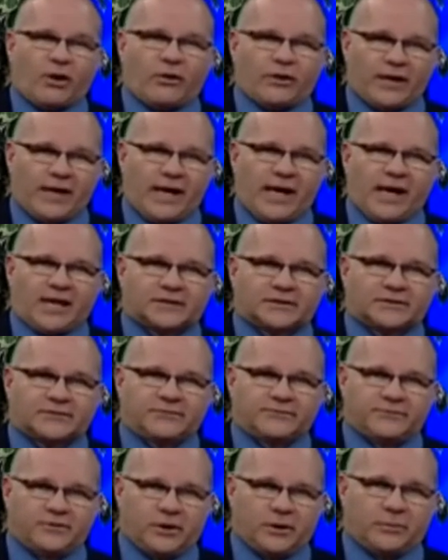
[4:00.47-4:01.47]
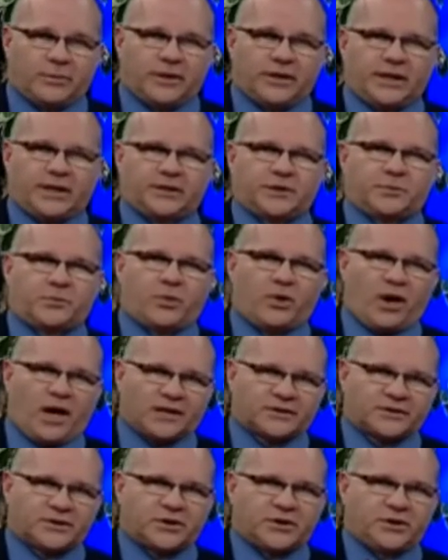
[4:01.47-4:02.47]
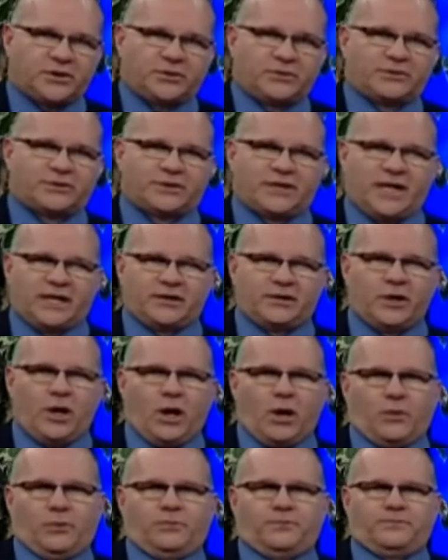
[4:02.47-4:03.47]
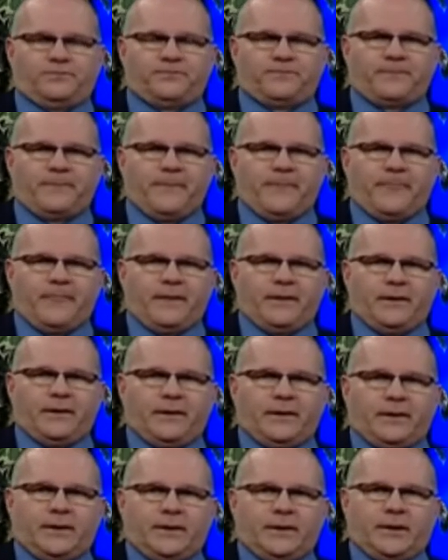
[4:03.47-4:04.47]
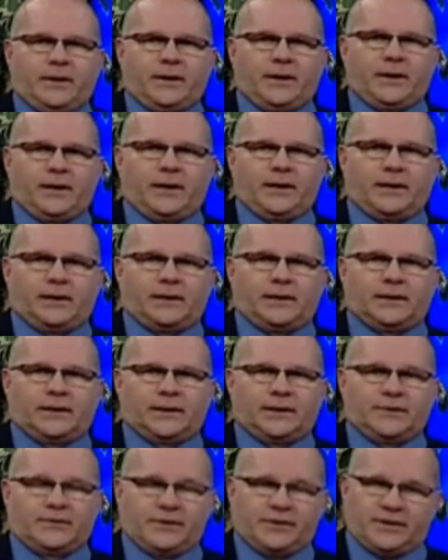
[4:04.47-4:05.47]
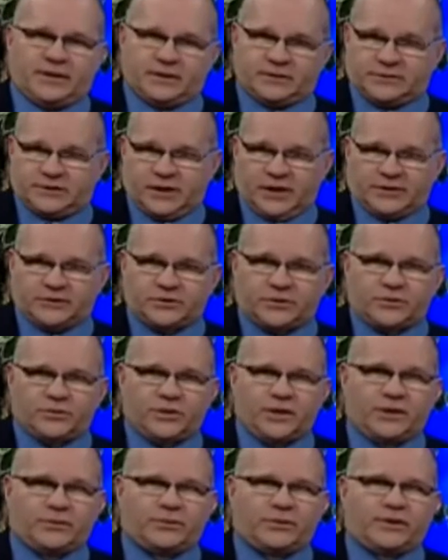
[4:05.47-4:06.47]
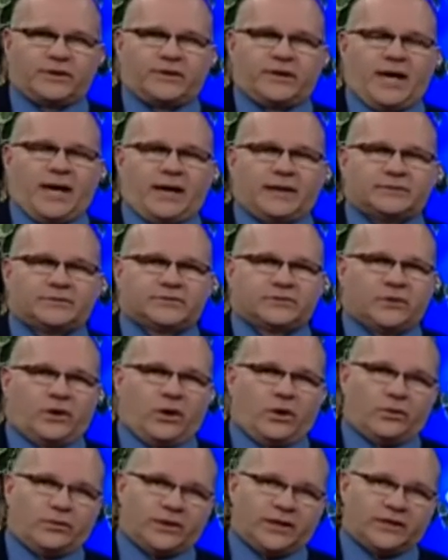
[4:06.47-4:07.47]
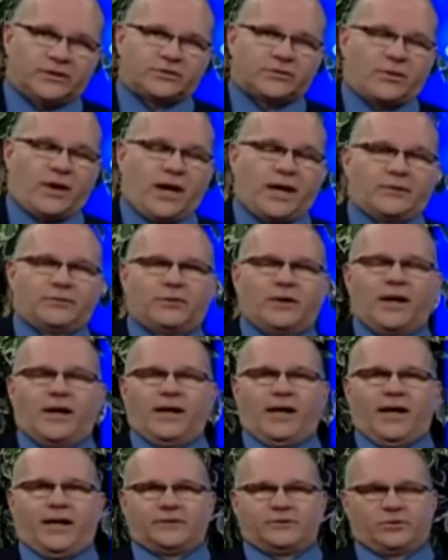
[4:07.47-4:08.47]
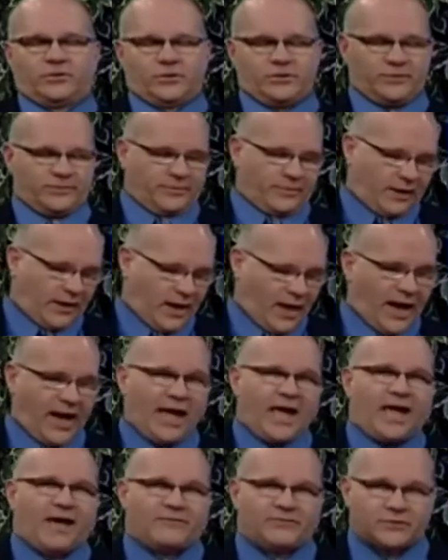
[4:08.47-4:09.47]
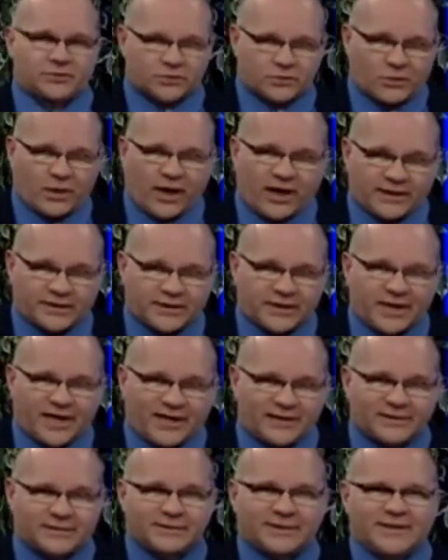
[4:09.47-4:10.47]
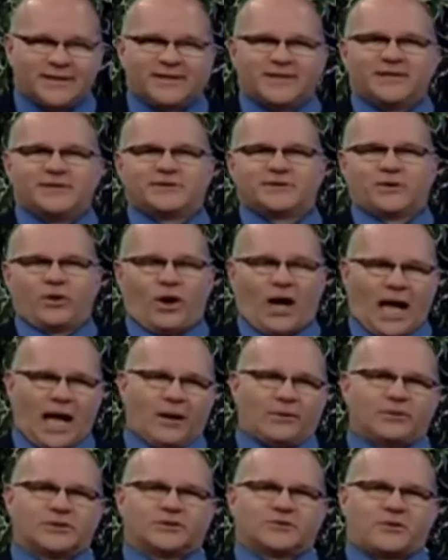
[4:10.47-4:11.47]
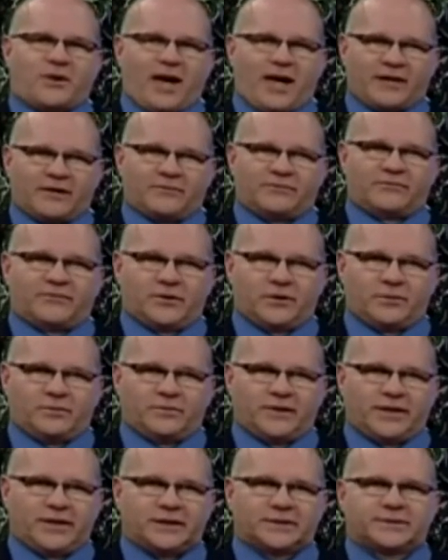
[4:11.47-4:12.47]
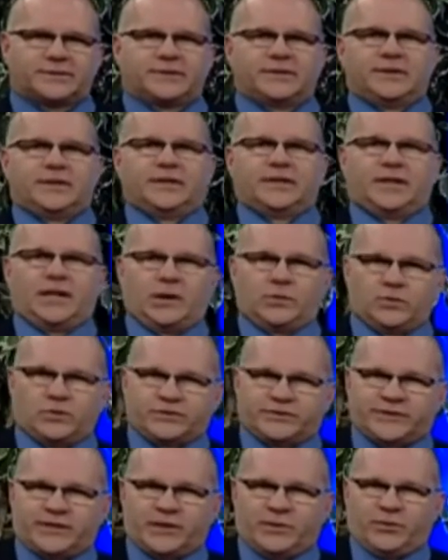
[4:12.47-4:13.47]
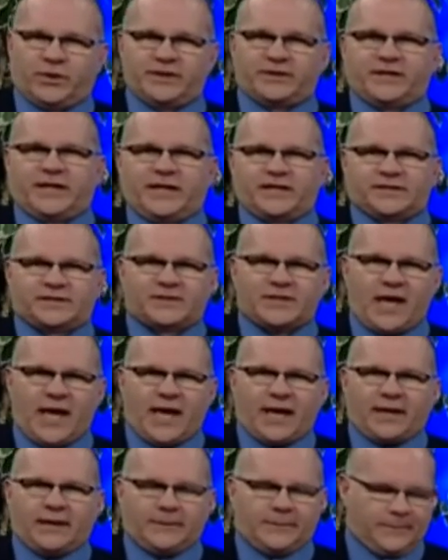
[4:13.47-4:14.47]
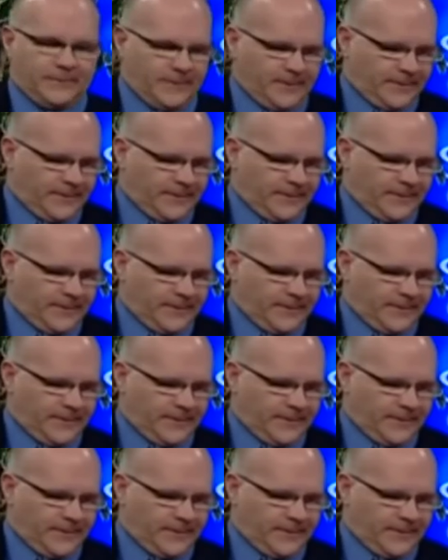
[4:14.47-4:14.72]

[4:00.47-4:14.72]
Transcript: already asked to film it, and the prosecutor said no. And then the judge agreed with that. So he tried. Well, I told him, I haven't tried yet, so I will try to film this, and we'll see what they say.